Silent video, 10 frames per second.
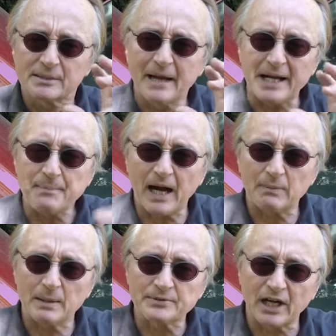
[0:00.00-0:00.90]
The main
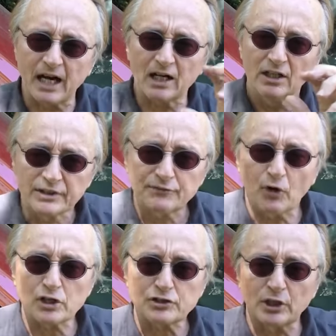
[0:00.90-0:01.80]
problems are these
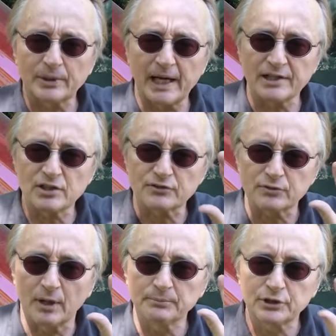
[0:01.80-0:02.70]
four-cylinder engines
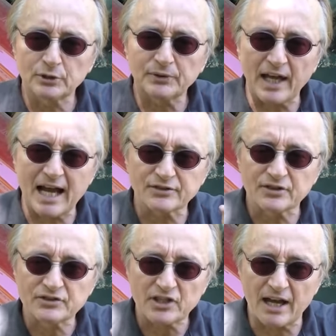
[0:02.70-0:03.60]
from two
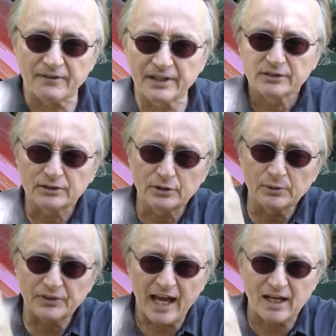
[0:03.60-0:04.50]
thousand seven to
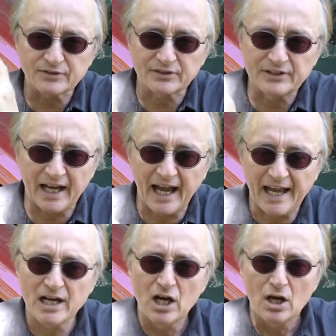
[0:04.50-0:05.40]
two thousand
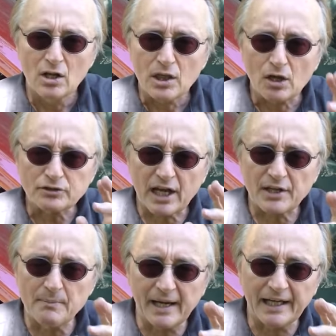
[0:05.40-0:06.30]
nine. Those are
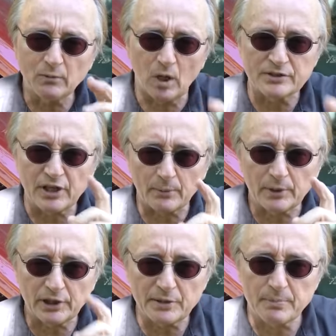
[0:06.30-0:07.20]
the main ones that
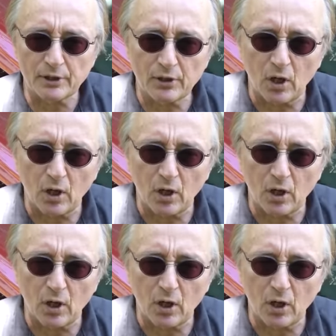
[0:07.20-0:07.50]
really burn